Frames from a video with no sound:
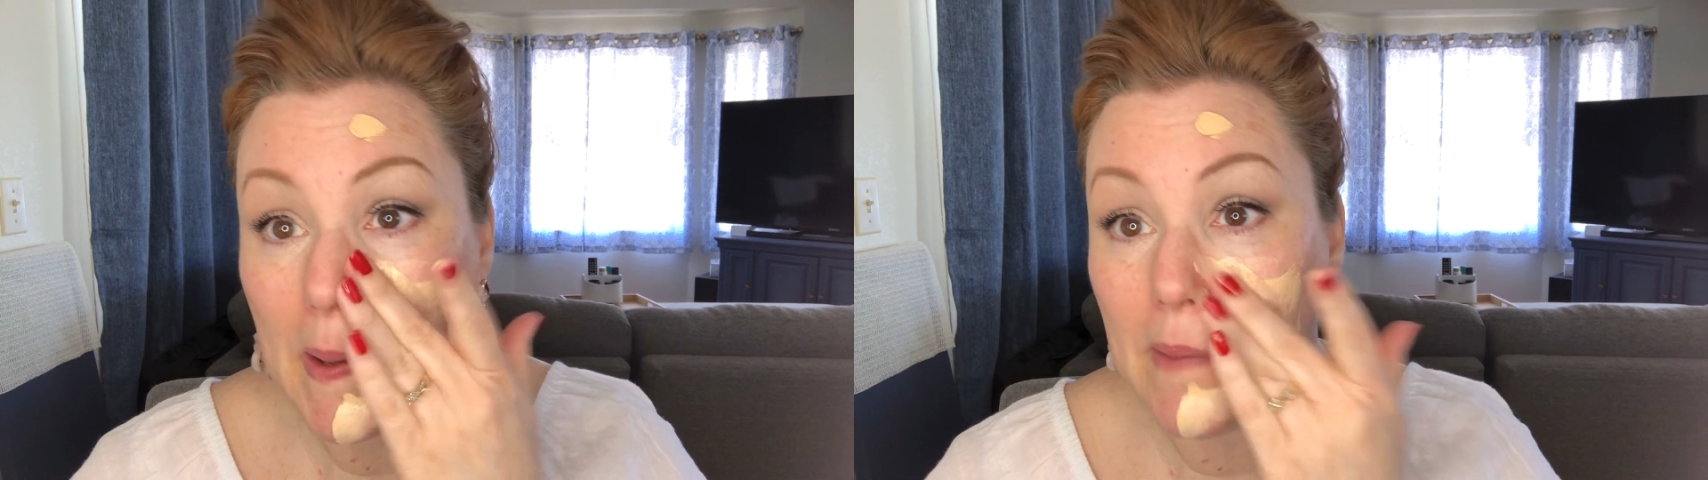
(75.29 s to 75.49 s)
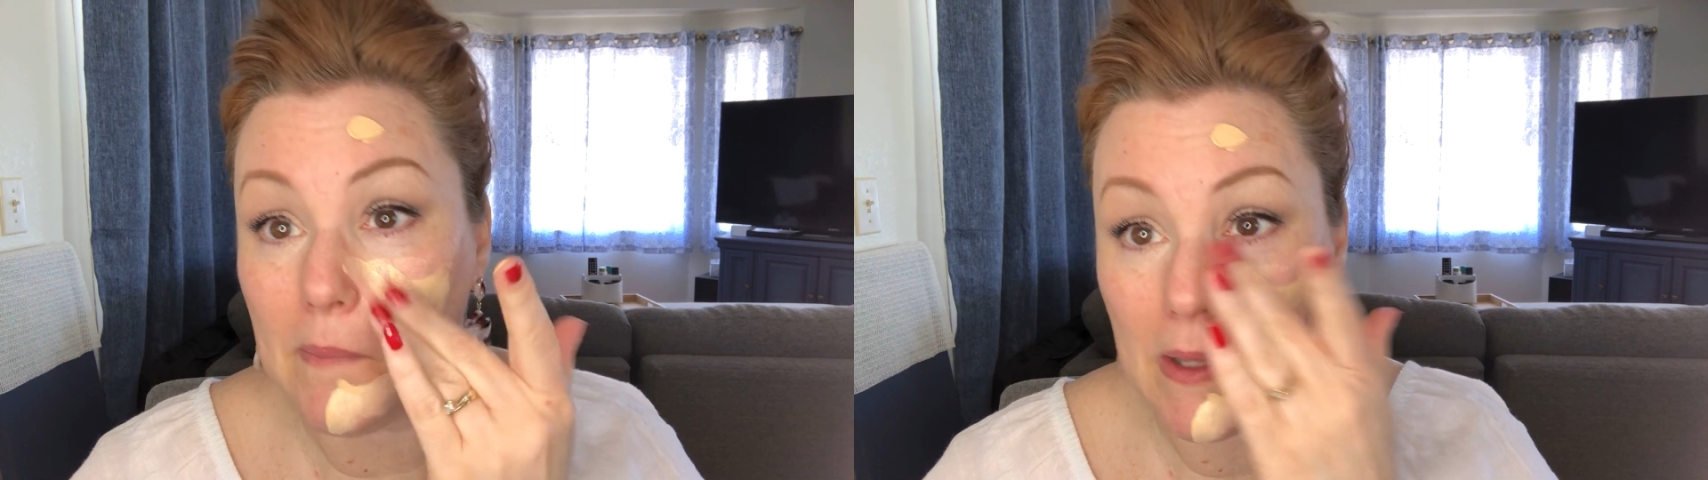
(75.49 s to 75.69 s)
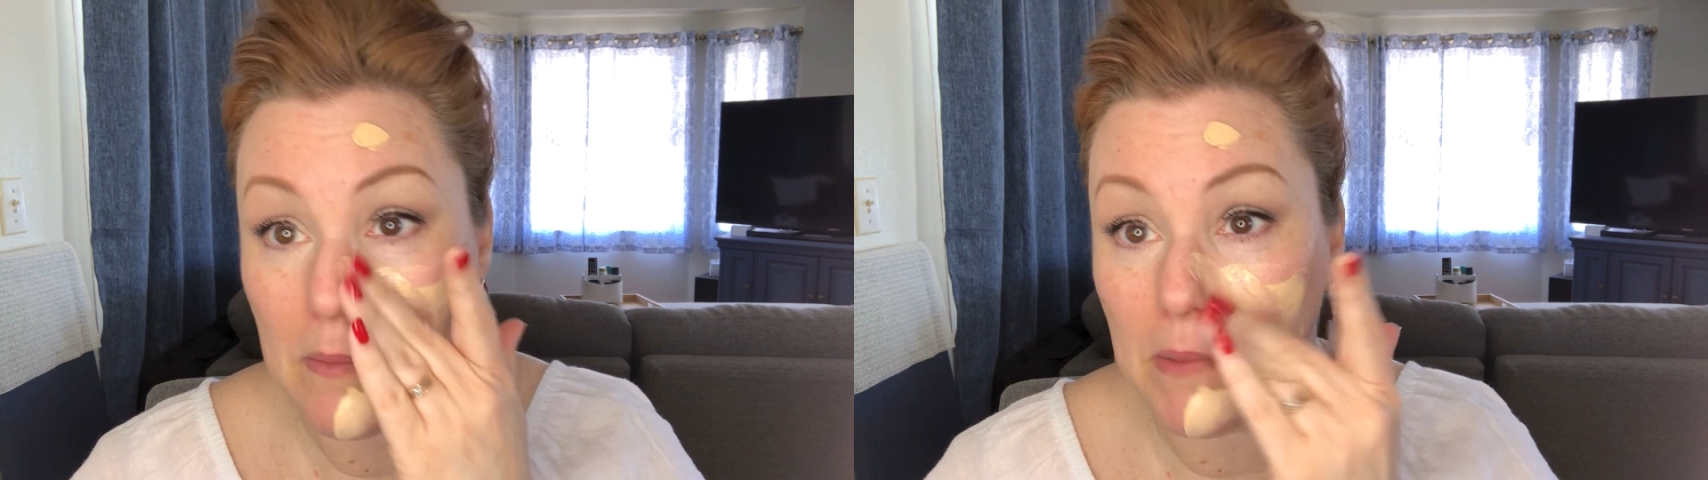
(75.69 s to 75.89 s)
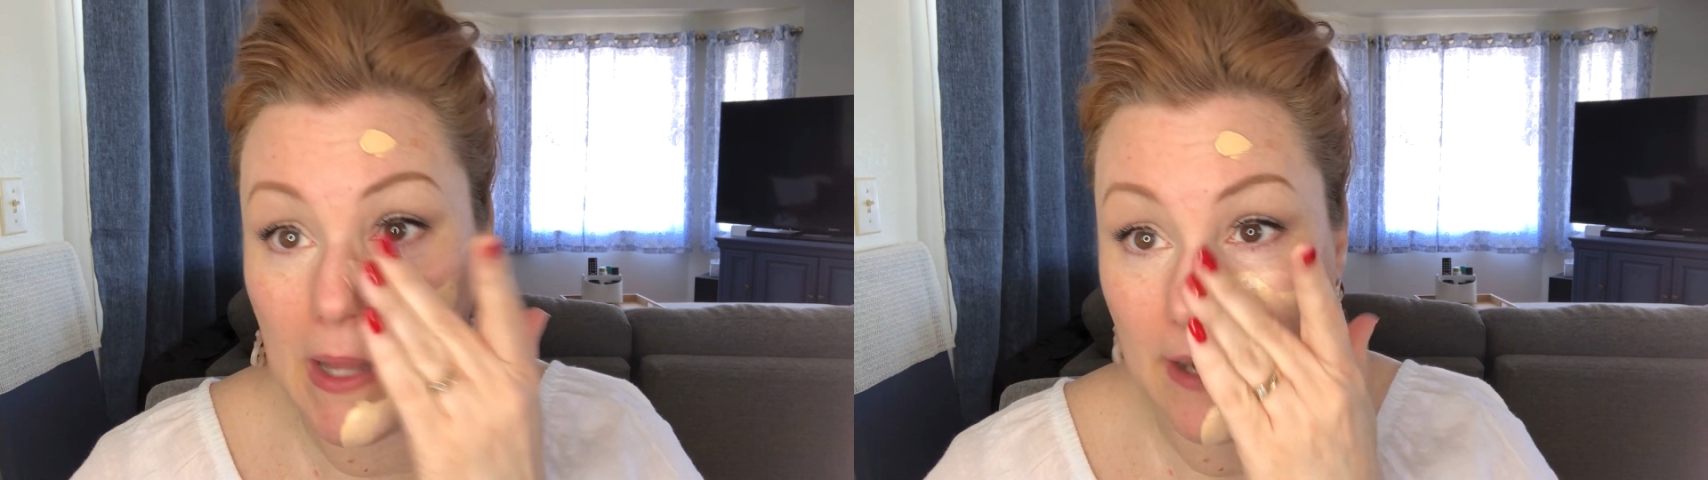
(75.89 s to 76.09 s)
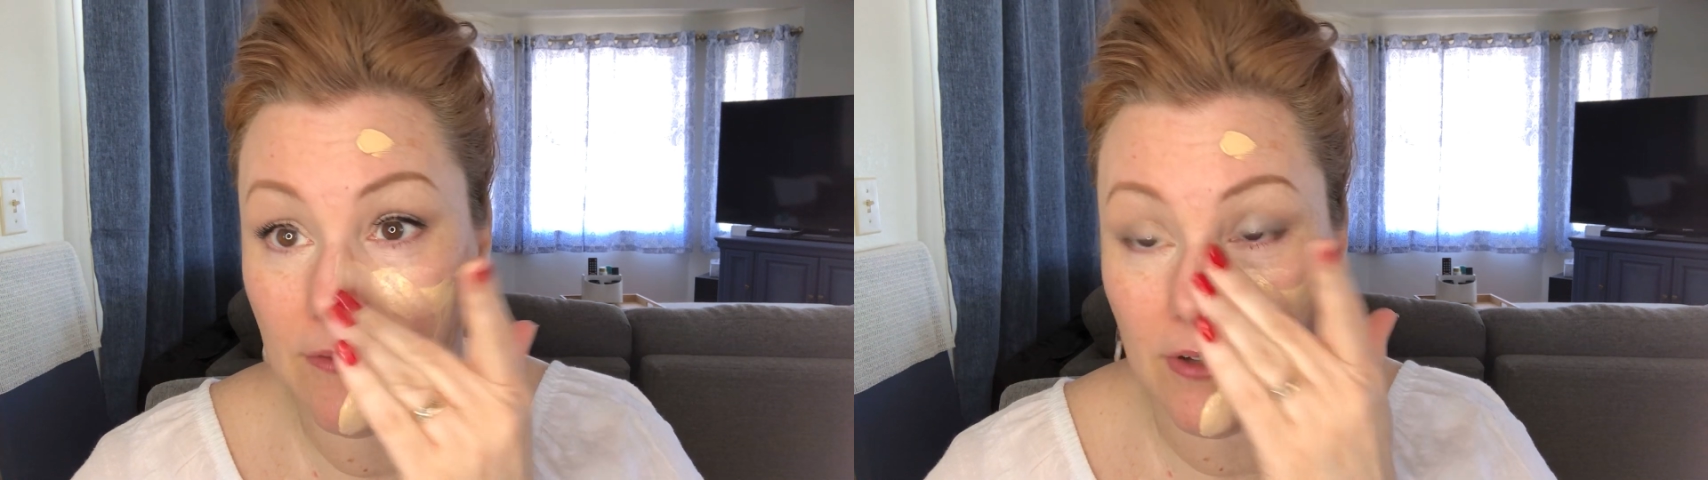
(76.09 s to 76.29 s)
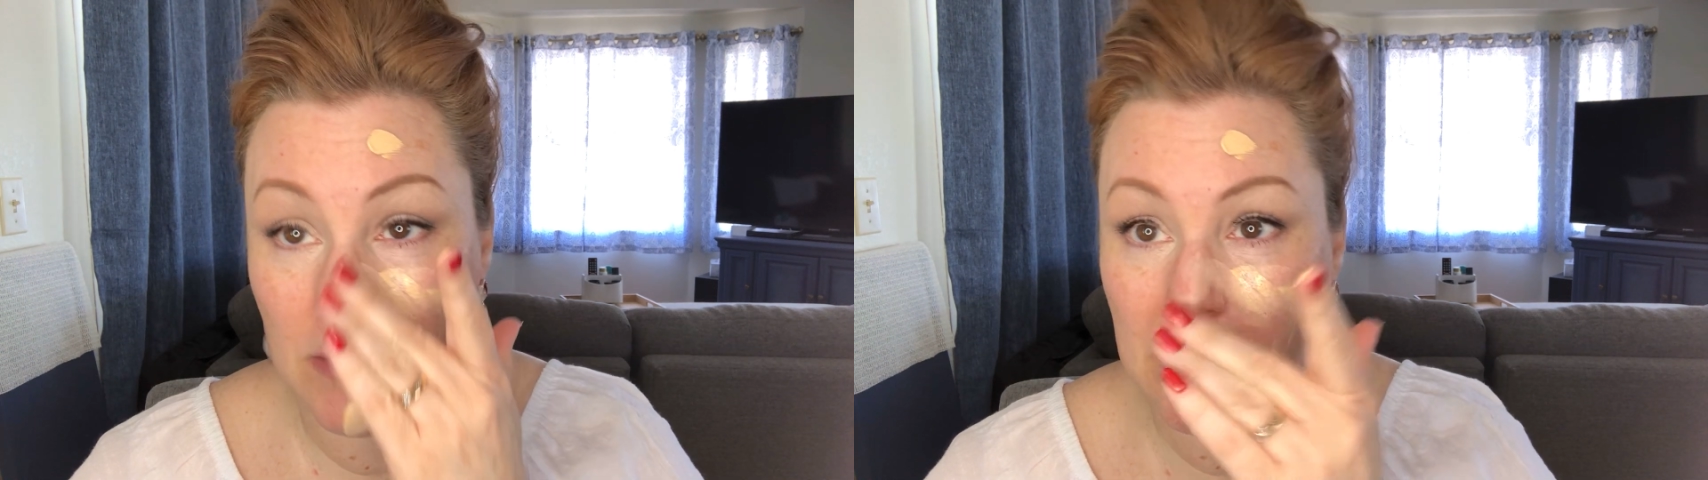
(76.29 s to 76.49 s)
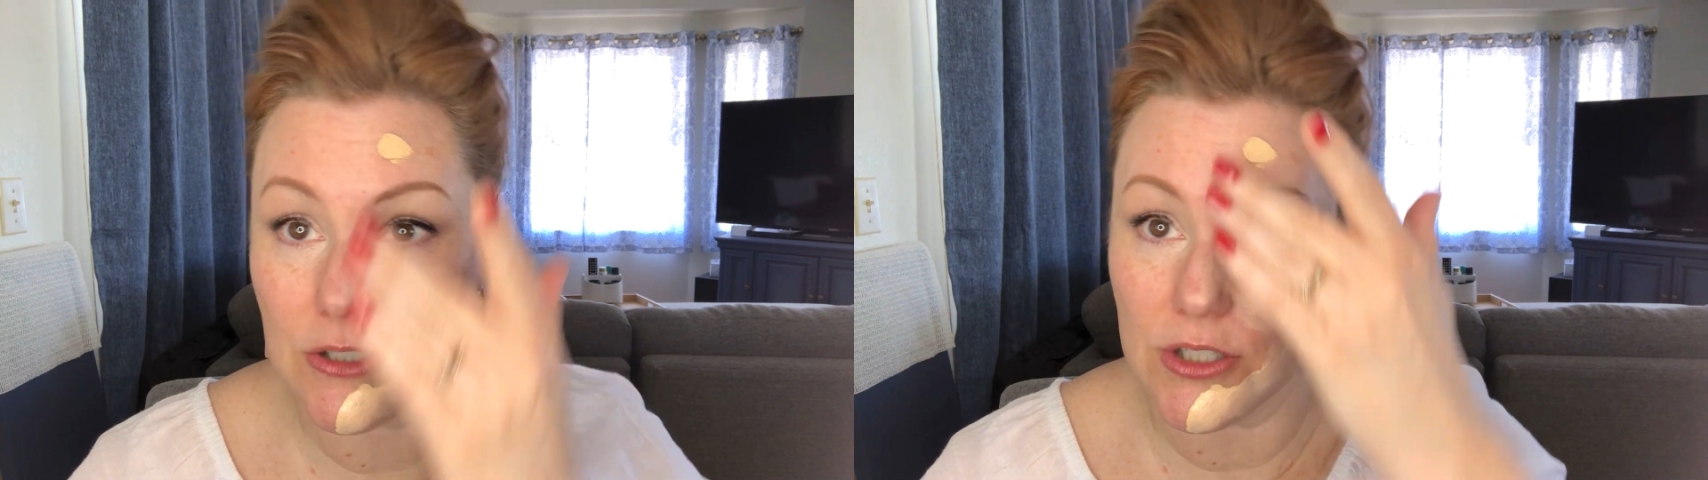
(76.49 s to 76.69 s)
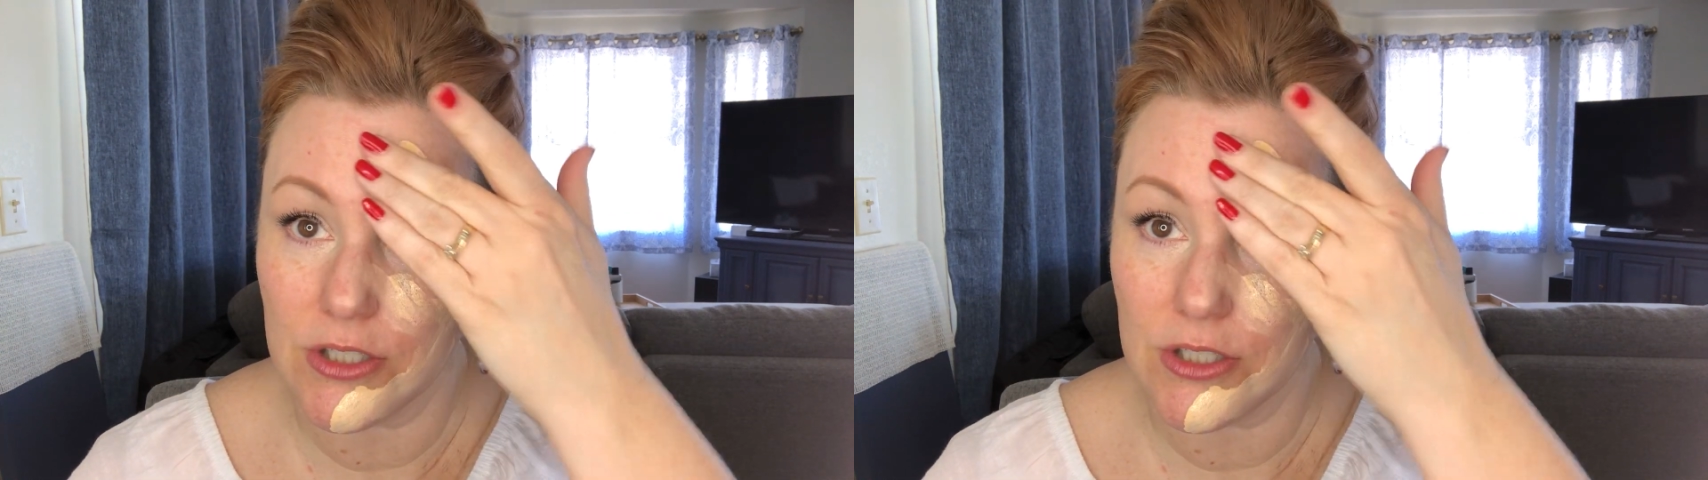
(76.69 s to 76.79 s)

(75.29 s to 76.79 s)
can be applied very much